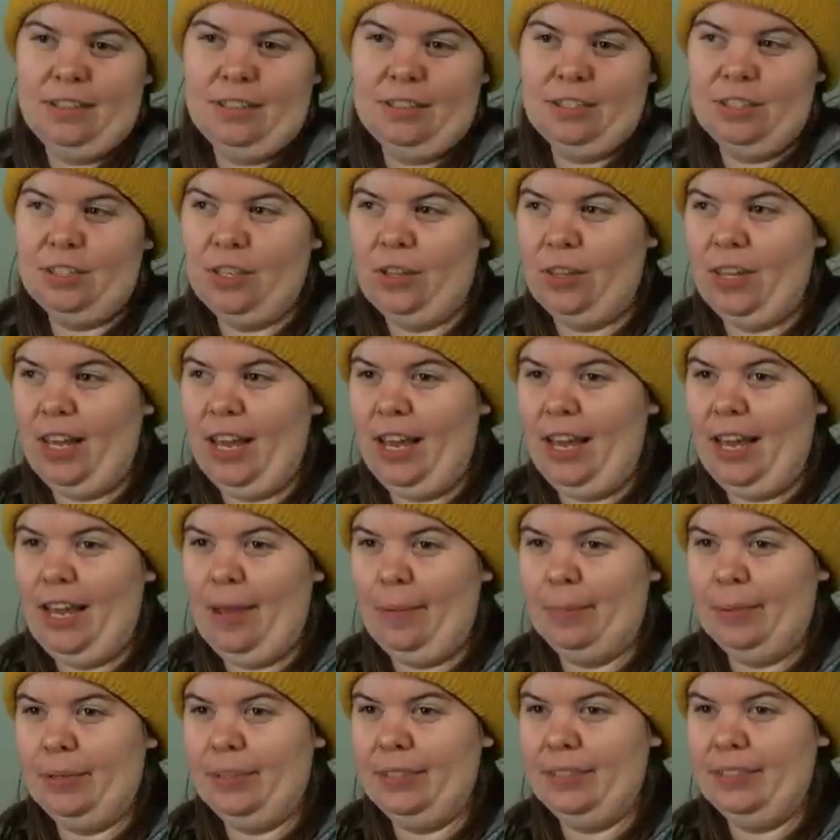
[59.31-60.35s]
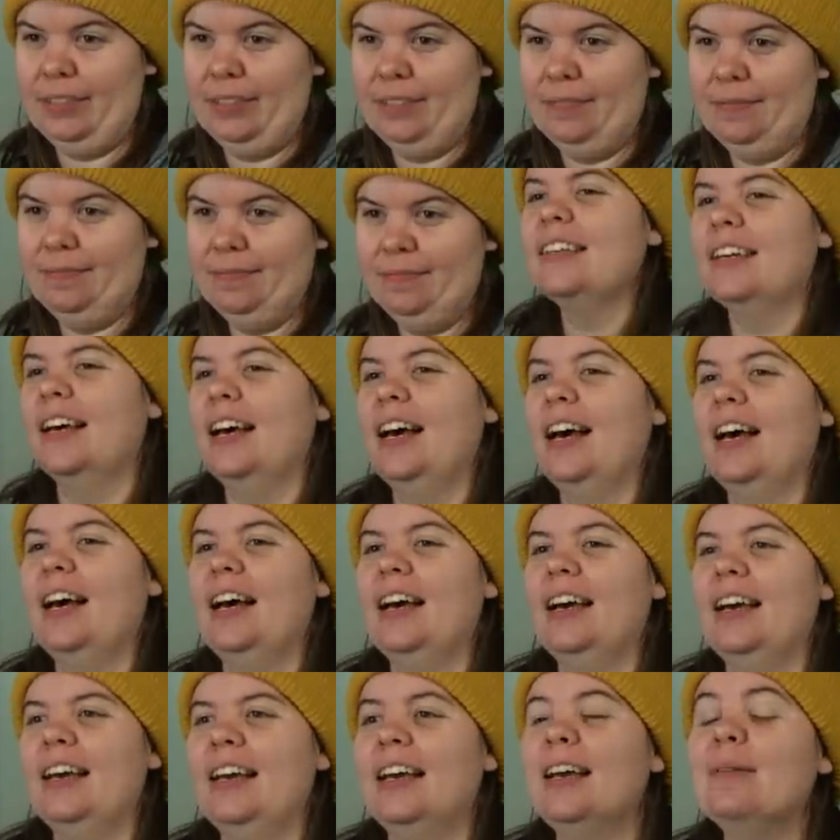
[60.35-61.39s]
So that happened.
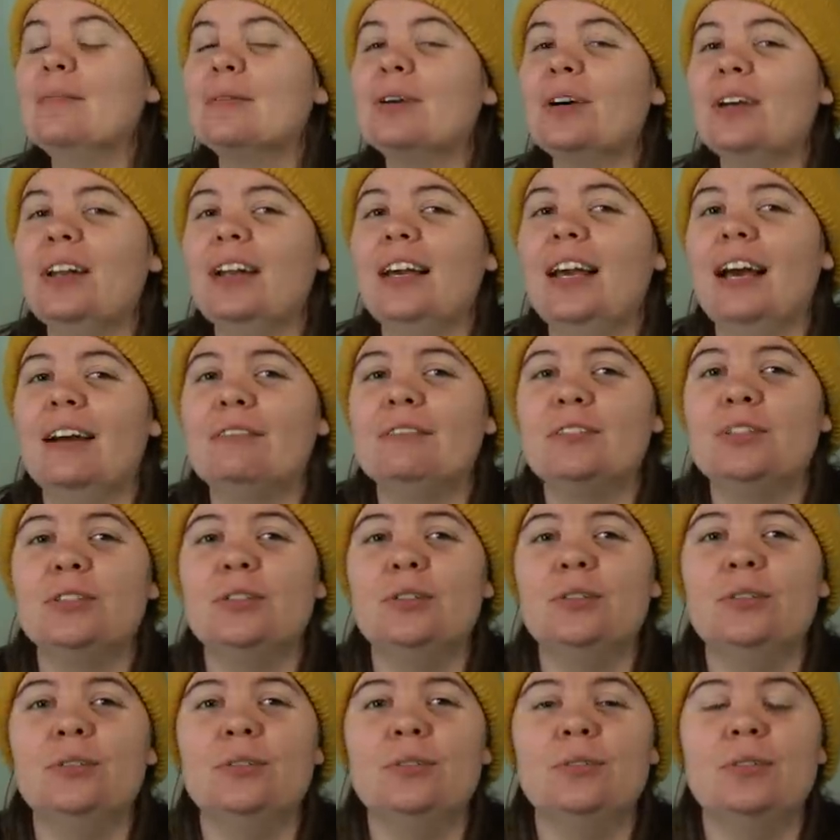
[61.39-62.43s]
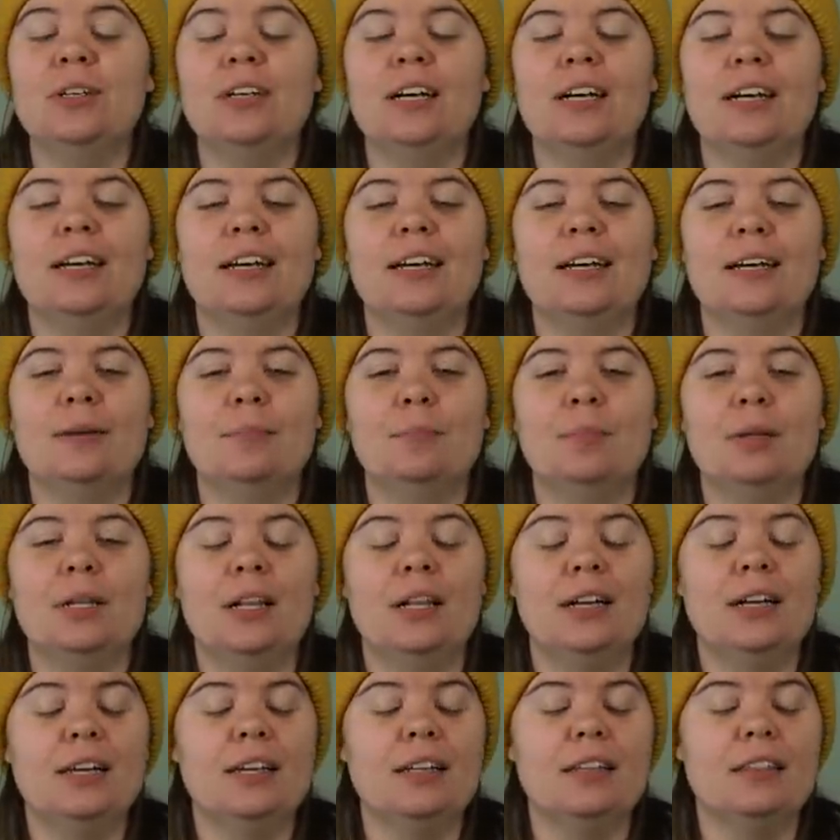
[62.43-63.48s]
I am going to have to uh,
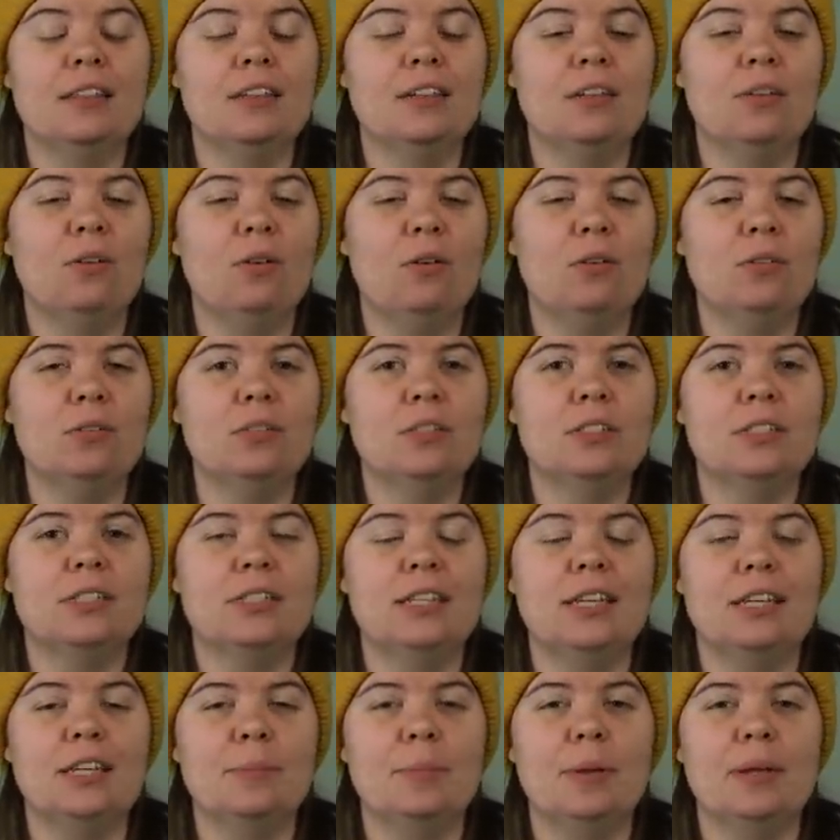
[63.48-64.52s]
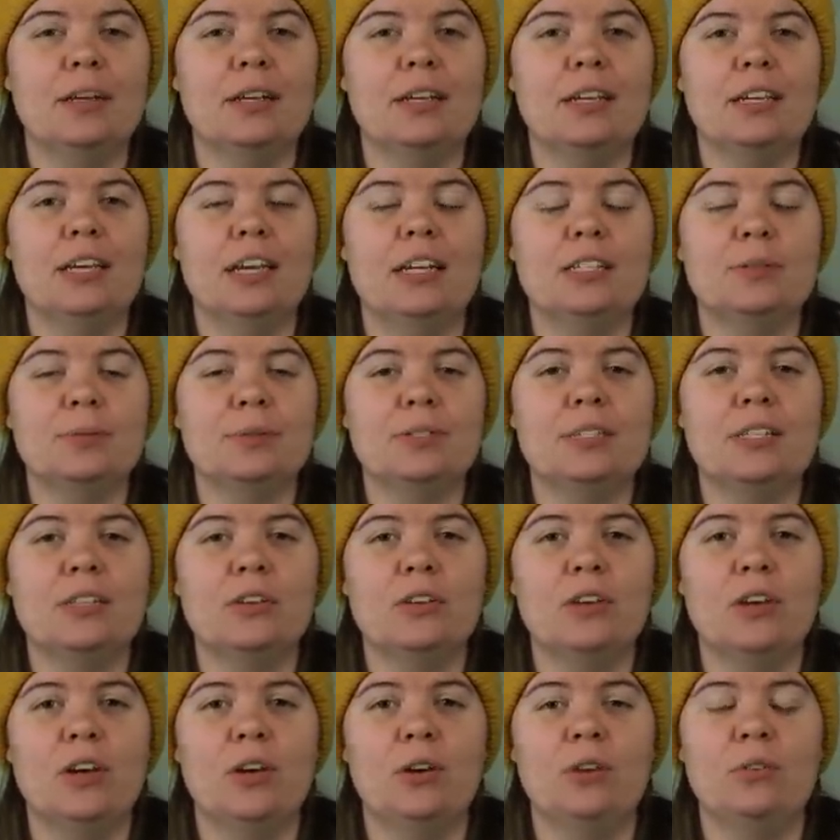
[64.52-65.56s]
plug the holes in the Pelican case with
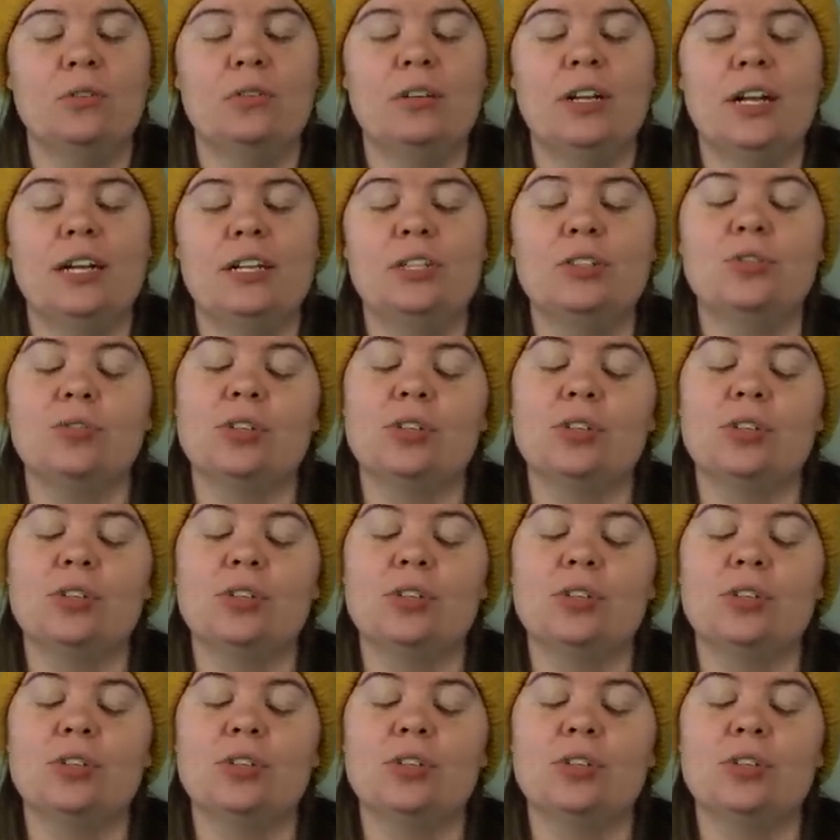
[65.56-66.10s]
silicone and